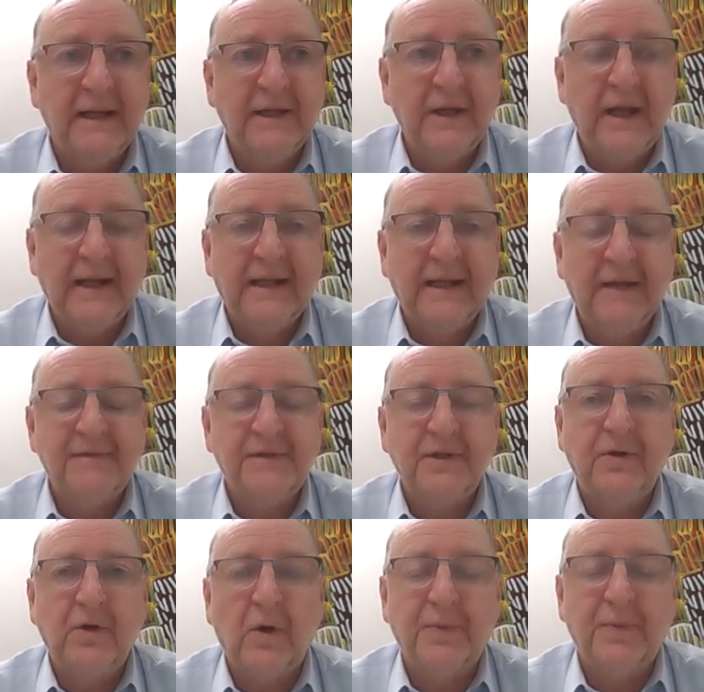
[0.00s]
it gives you
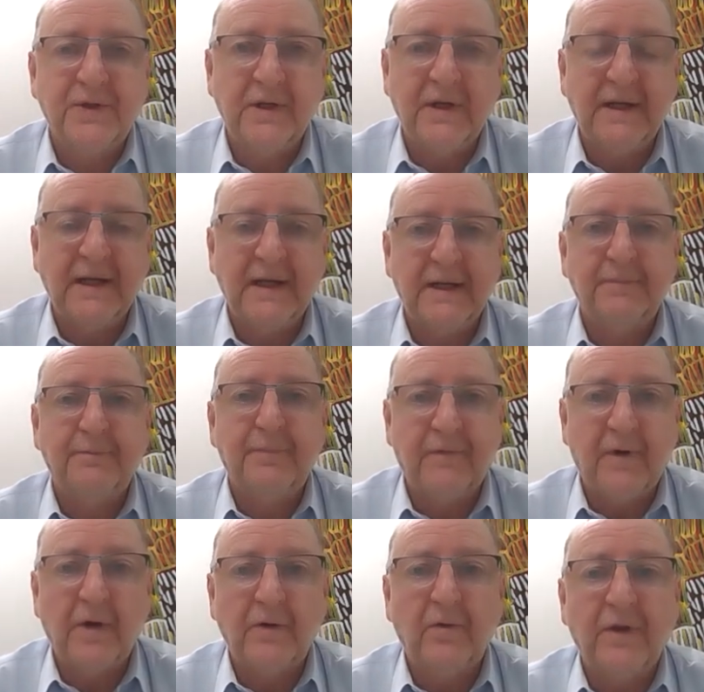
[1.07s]
the opportunity to
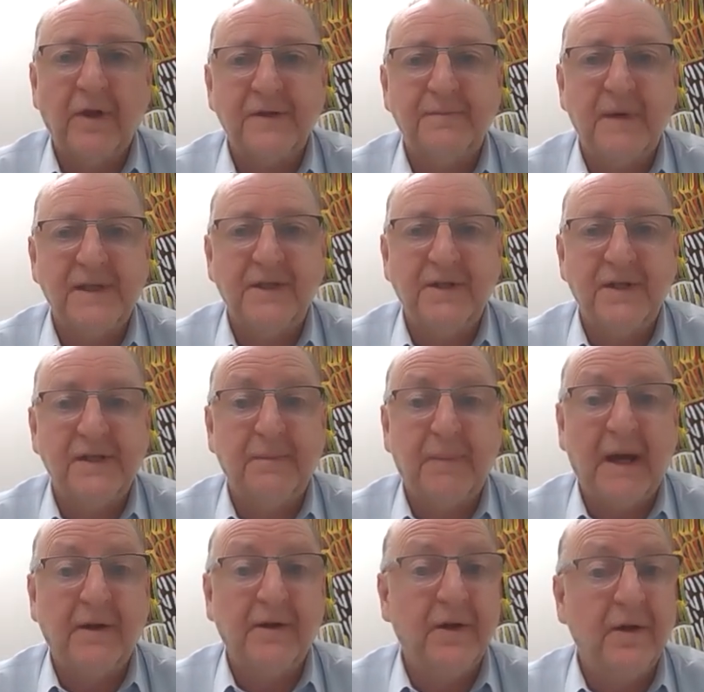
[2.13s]
provide all those messages
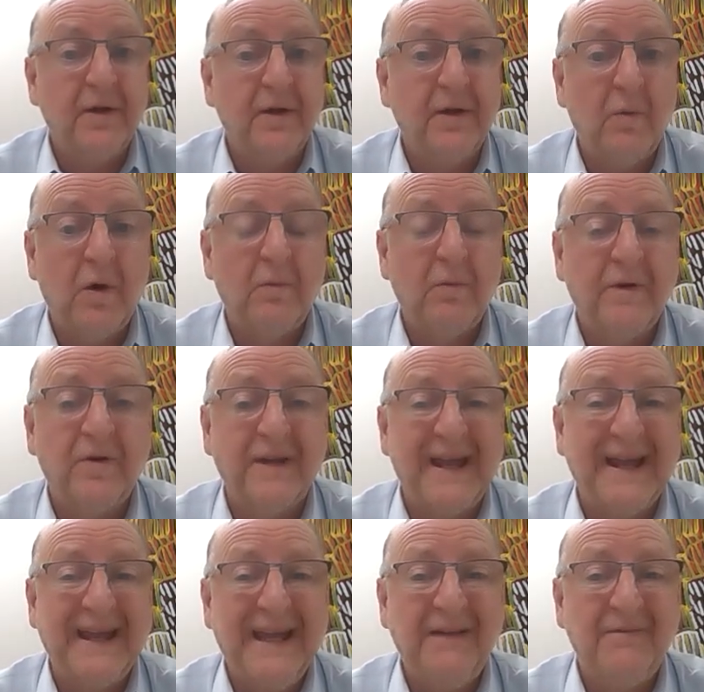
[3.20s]
about, we've got to get
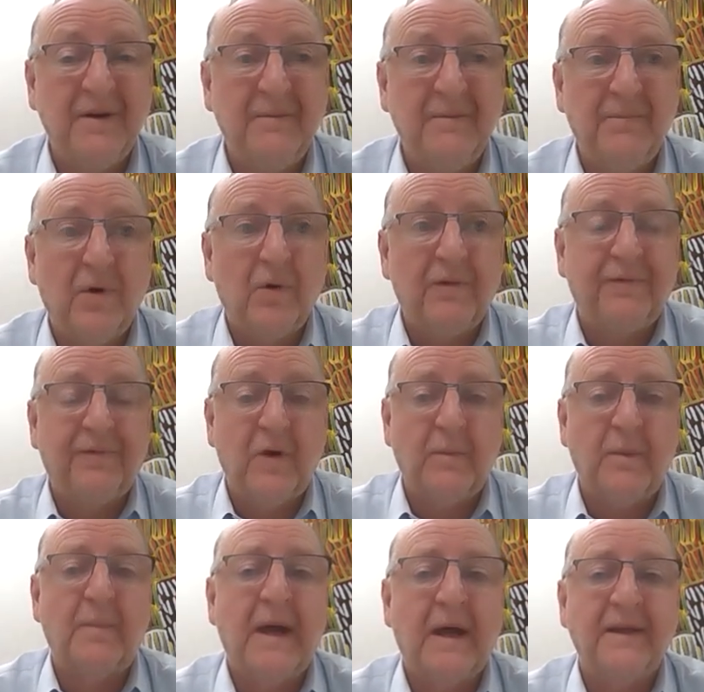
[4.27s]
even more firm
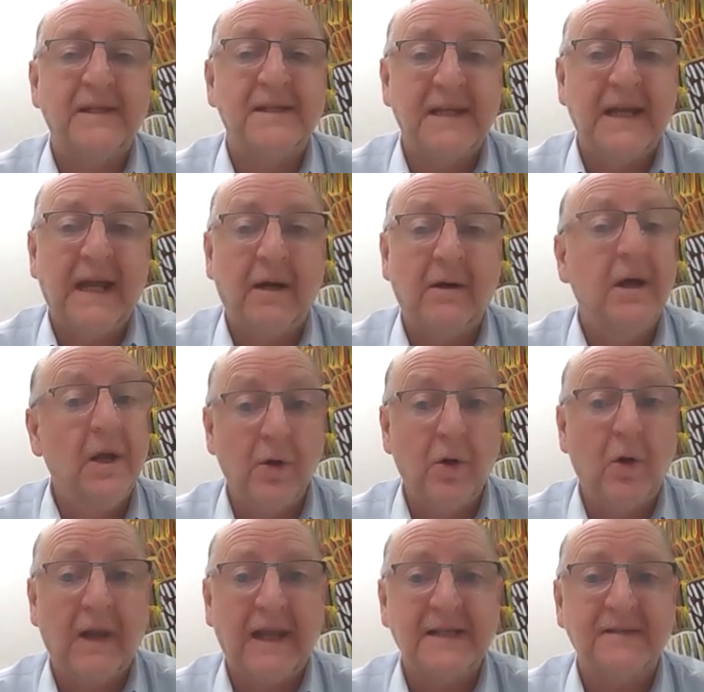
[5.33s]
about this now,
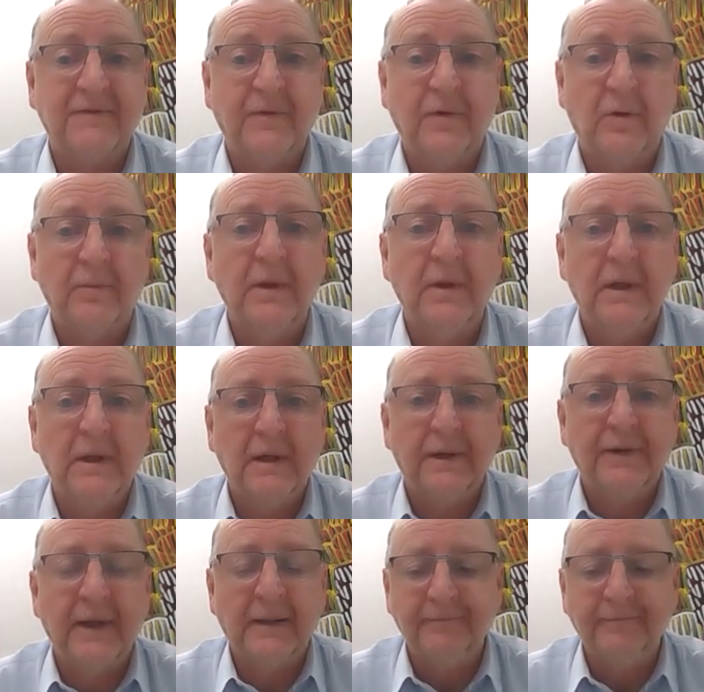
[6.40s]
not less firm, I
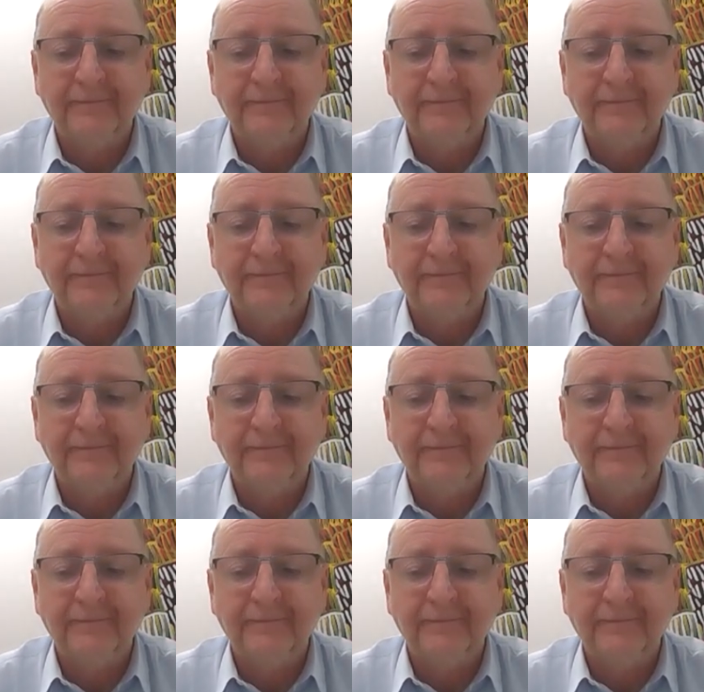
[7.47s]
think.